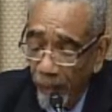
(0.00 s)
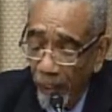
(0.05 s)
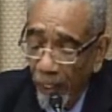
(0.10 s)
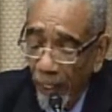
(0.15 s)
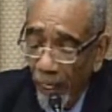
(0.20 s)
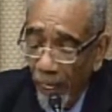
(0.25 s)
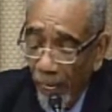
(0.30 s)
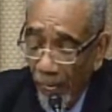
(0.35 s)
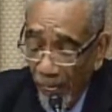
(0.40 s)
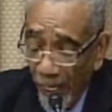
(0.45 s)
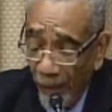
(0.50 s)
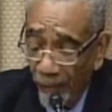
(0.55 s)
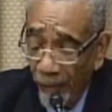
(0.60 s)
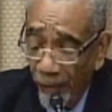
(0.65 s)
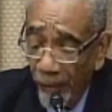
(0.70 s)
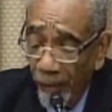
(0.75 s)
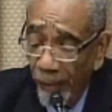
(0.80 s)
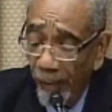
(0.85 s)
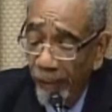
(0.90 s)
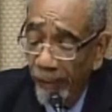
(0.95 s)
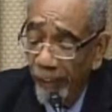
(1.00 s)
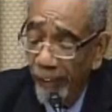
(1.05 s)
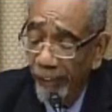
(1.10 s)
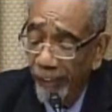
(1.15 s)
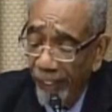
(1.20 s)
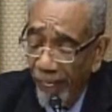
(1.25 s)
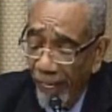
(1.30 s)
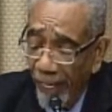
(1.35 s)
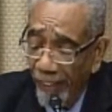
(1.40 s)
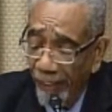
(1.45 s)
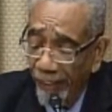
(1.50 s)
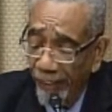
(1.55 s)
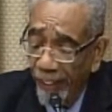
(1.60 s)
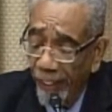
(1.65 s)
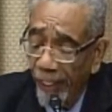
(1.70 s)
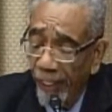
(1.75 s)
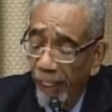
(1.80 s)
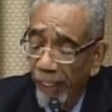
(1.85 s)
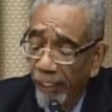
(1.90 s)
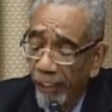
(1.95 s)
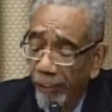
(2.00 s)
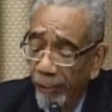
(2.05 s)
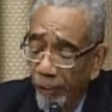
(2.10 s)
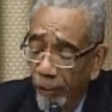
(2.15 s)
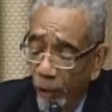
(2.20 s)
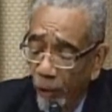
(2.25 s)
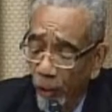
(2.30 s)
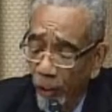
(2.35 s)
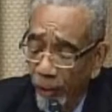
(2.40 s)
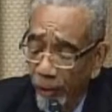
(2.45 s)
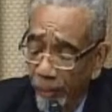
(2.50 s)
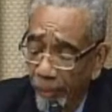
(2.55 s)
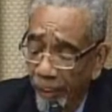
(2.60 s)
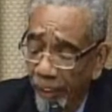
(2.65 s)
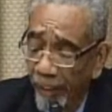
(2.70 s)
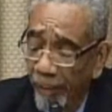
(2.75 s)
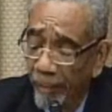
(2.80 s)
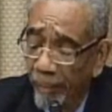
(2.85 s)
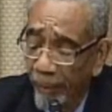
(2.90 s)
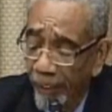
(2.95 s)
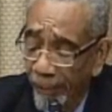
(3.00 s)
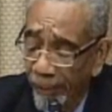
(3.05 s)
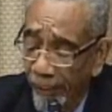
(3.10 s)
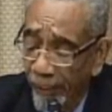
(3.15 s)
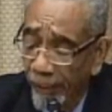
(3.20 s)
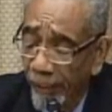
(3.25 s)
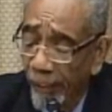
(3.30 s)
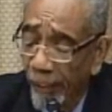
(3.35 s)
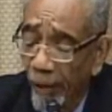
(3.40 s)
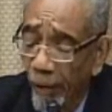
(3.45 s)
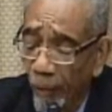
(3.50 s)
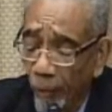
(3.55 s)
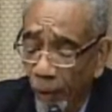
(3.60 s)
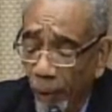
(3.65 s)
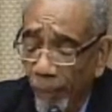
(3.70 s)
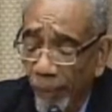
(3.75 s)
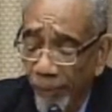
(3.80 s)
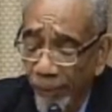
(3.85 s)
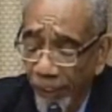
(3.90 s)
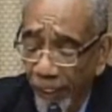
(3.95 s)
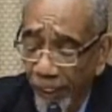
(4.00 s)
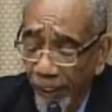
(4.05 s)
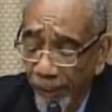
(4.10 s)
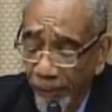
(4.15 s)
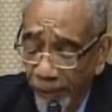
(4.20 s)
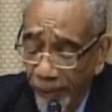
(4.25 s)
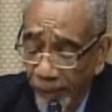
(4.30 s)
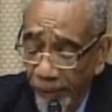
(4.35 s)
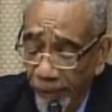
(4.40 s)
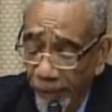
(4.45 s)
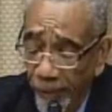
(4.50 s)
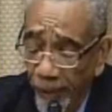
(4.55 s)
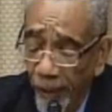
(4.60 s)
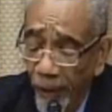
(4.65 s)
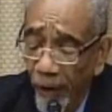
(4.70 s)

However, the task is noticeably missing representatives